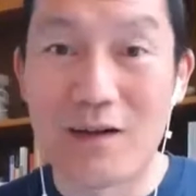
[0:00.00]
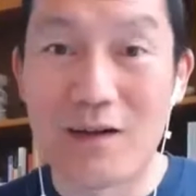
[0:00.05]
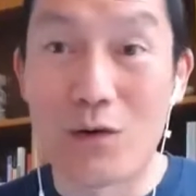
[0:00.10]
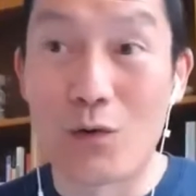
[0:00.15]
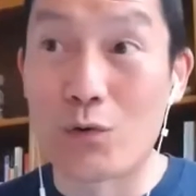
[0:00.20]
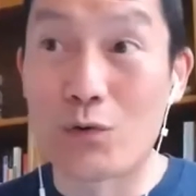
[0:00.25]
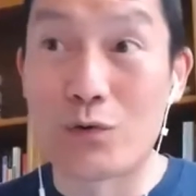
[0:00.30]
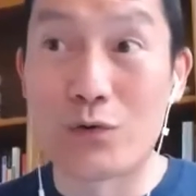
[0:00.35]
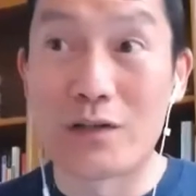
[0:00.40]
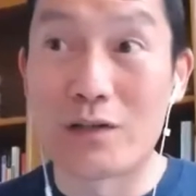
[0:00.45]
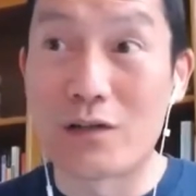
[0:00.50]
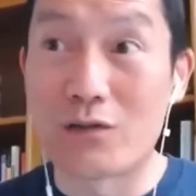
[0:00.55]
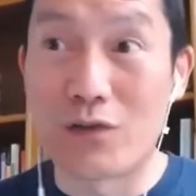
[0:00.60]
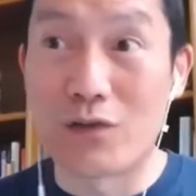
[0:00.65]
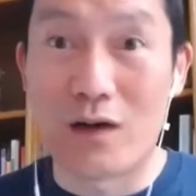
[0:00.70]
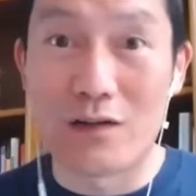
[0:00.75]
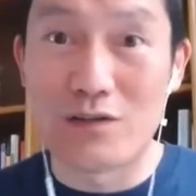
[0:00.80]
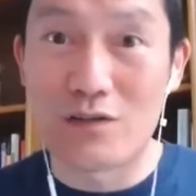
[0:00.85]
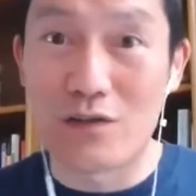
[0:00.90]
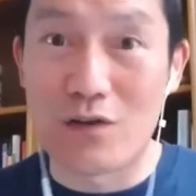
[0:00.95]
Or you could have
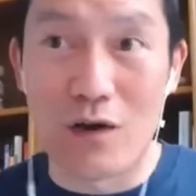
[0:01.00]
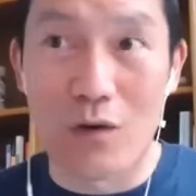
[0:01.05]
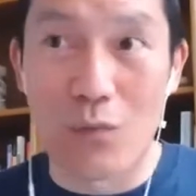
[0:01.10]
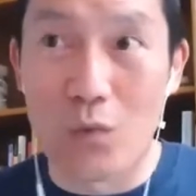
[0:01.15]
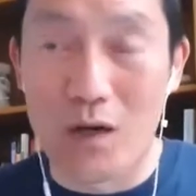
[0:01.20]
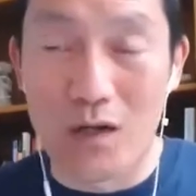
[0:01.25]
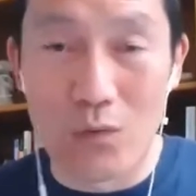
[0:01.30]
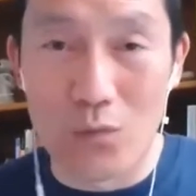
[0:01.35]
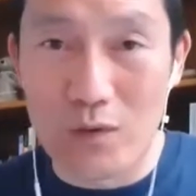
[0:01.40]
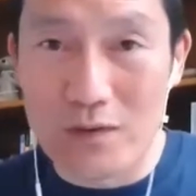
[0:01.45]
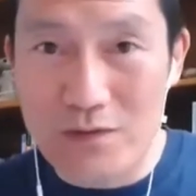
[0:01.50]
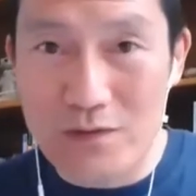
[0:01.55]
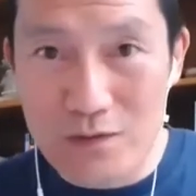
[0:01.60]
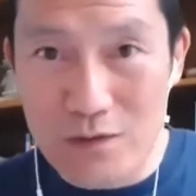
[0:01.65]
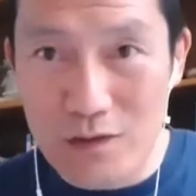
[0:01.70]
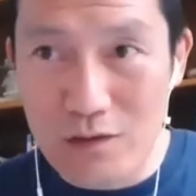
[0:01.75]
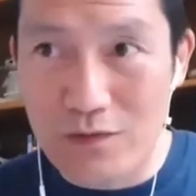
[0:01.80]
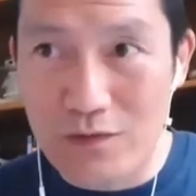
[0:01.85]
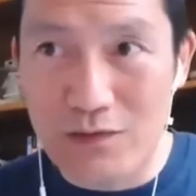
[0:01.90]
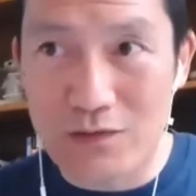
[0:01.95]
launched a one on one
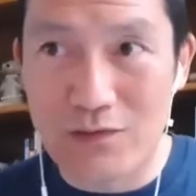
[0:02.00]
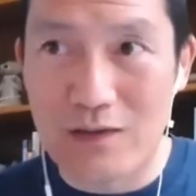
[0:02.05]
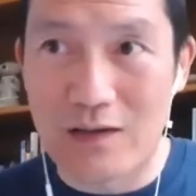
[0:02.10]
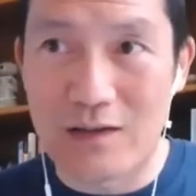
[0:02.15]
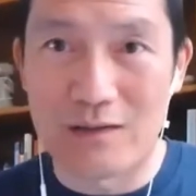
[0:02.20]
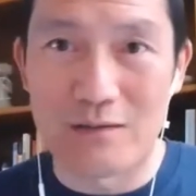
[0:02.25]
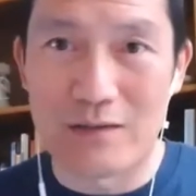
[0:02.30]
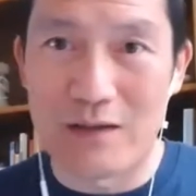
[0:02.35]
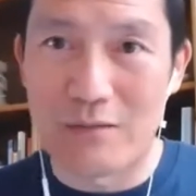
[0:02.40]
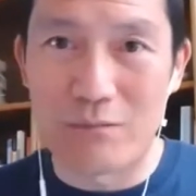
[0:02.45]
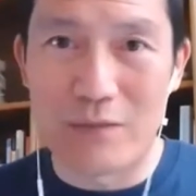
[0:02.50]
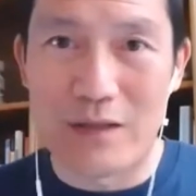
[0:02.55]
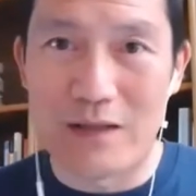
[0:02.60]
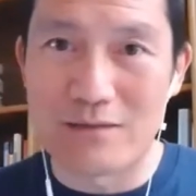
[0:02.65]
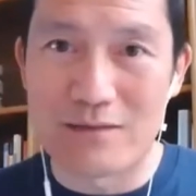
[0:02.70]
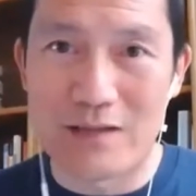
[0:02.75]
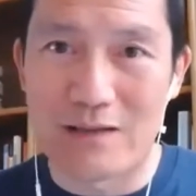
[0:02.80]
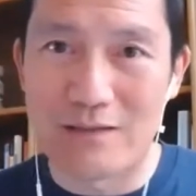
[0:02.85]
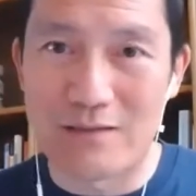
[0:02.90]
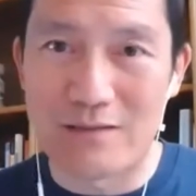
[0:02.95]
service and, and made
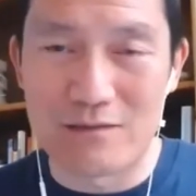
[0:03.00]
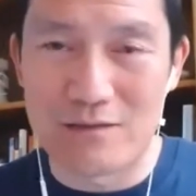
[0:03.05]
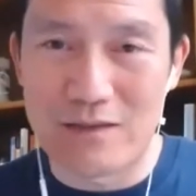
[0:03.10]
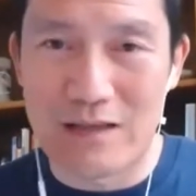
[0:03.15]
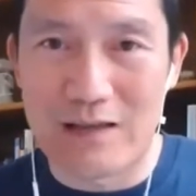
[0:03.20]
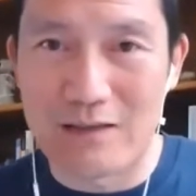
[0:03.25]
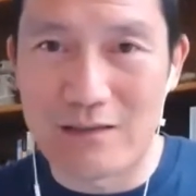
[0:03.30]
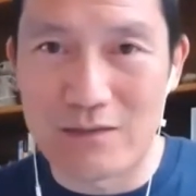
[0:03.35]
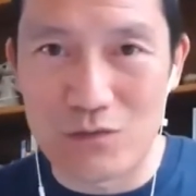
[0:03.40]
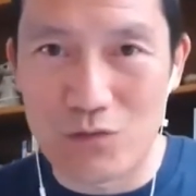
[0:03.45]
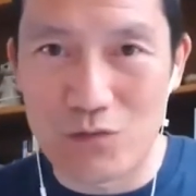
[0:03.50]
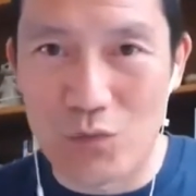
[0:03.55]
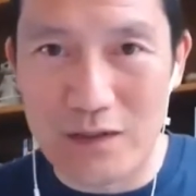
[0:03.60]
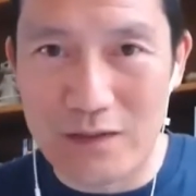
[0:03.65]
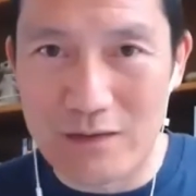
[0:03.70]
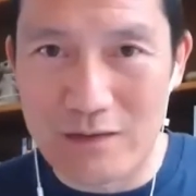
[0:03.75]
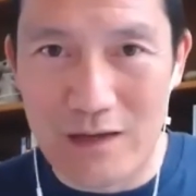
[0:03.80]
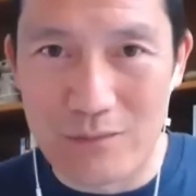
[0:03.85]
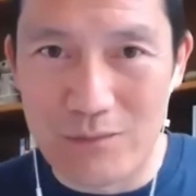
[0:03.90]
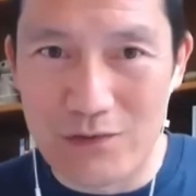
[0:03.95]
10, 10 to
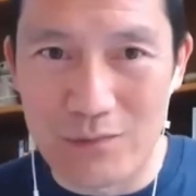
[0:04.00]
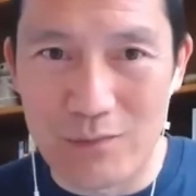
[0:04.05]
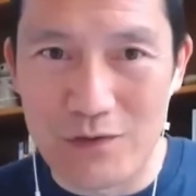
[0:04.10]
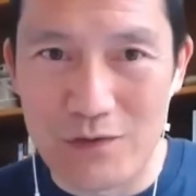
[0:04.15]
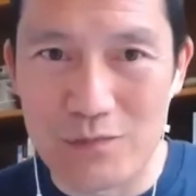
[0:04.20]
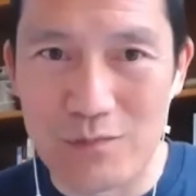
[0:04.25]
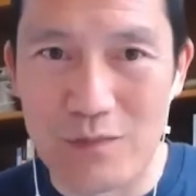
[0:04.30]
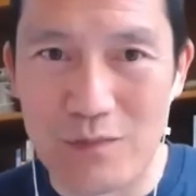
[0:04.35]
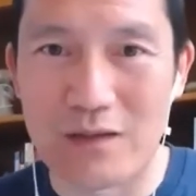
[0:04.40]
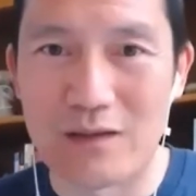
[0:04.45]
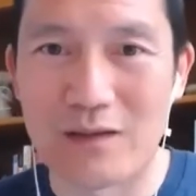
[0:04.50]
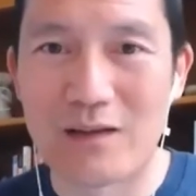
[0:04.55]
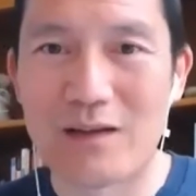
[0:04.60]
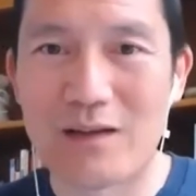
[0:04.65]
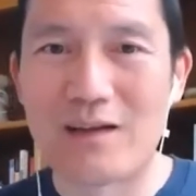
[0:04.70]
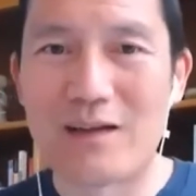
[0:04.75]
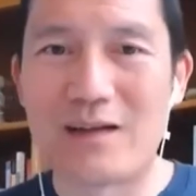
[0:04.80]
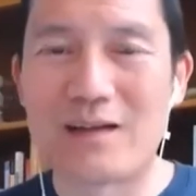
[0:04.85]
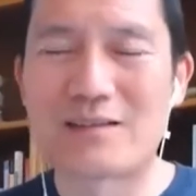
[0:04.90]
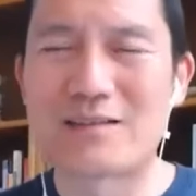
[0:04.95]
20 times as much money.
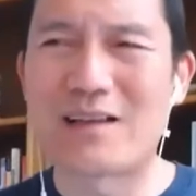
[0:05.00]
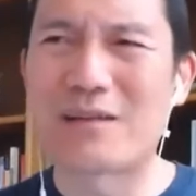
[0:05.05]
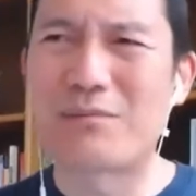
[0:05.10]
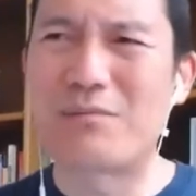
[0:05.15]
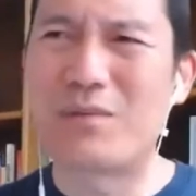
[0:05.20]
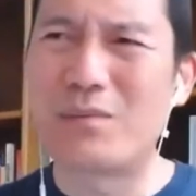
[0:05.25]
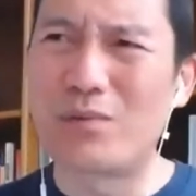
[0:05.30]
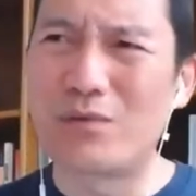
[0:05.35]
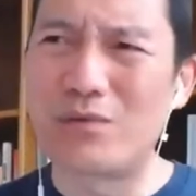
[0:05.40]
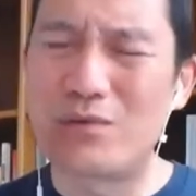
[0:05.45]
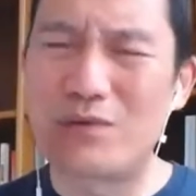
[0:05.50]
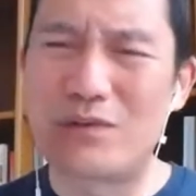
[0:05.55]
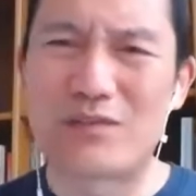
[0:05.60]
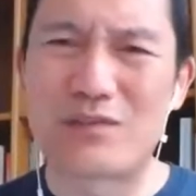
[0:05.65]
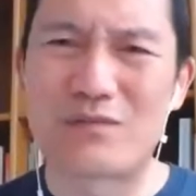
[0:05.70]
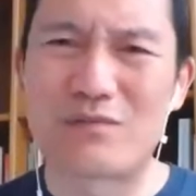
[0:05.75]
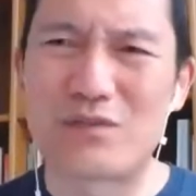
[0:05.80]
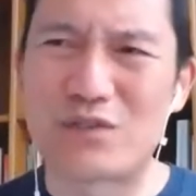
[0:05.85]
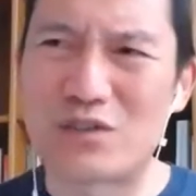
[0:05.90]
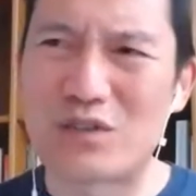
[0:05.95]
It's like people do
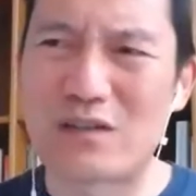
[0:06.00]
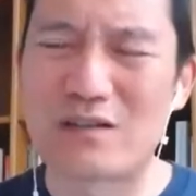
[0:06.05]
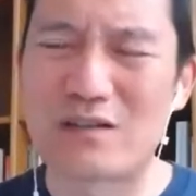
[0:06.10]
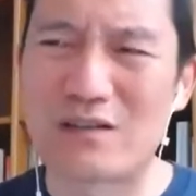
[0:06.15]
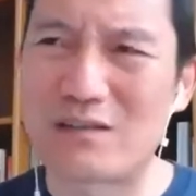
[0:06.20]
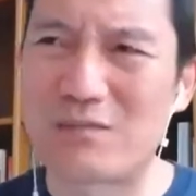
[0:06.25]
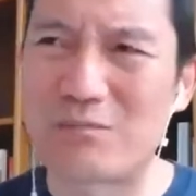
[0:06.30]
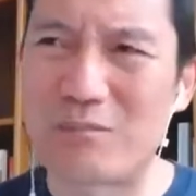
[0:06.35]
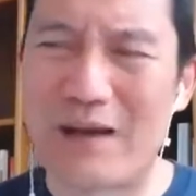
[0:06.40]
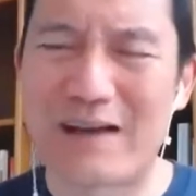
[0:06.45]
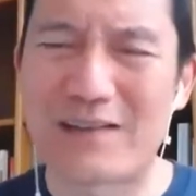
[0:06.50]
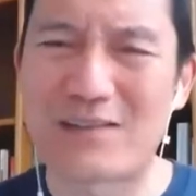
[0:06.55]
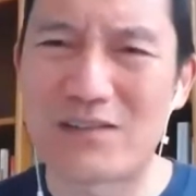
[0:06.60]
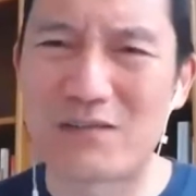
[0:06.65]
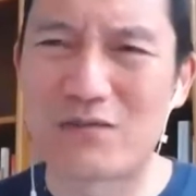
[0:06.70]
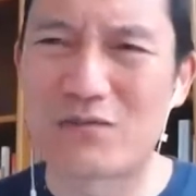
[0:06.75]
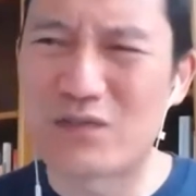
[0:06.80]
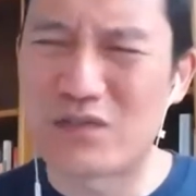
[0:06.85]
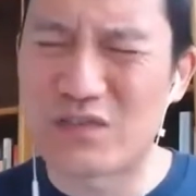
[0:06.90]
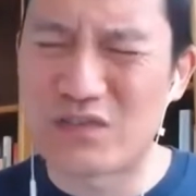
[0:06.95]
these, these
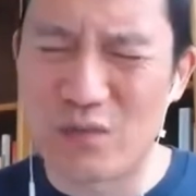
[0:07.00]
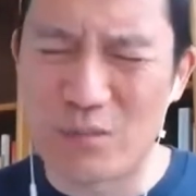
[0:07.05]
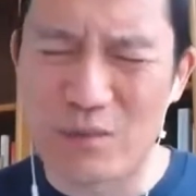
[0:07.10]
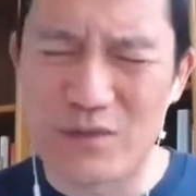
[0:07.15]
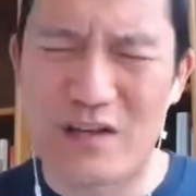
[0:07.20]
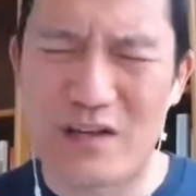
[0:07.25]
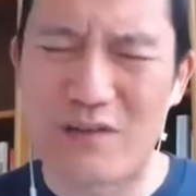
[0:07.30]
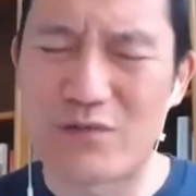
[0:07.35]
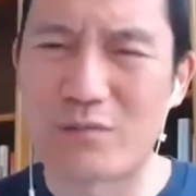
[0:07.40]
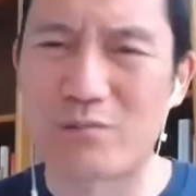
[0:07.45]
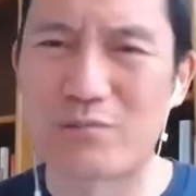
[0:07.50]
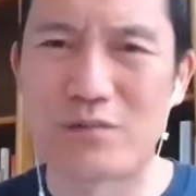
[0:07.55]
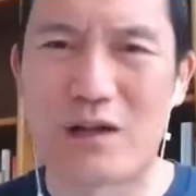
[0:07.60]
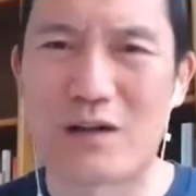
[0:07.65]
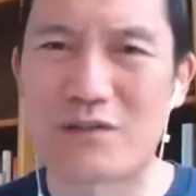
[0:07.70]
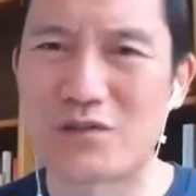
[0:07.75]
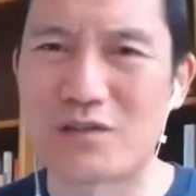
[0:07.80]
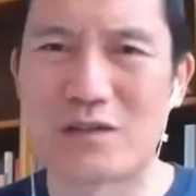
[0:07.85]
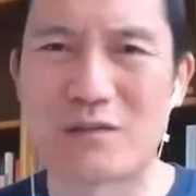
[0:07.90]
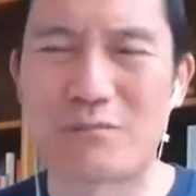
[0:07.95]
massive, so much effort
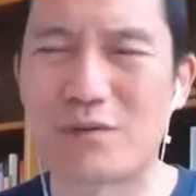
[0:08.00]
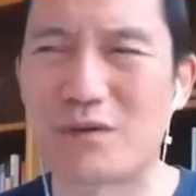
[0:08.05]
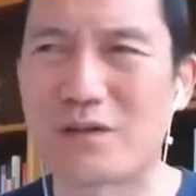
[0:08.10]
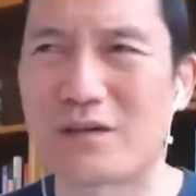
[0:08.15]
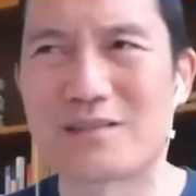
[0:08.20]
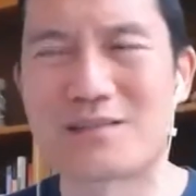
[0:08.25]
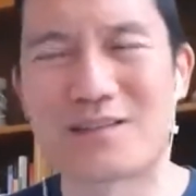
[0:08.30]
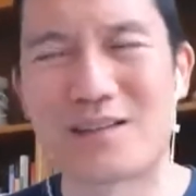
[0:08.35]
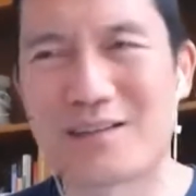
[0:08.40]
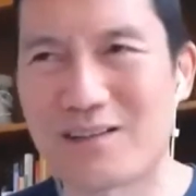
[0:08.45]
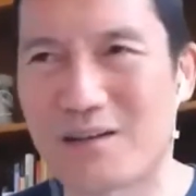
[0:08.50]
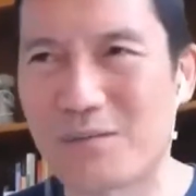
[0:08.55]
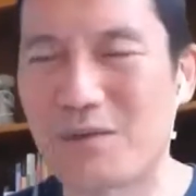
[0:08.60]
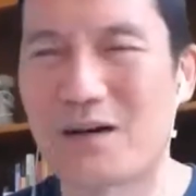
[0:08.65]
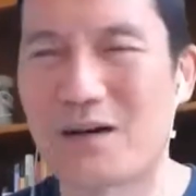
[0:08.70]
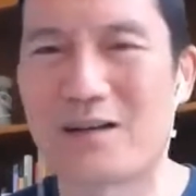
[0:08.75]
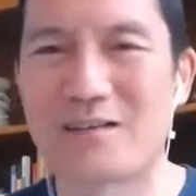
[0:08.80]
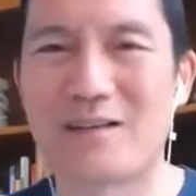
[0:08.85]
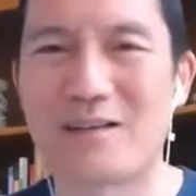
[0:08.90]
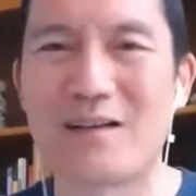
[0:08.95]
launching a book. It's like, come
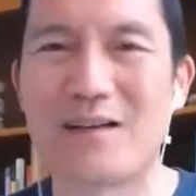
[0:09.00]
on.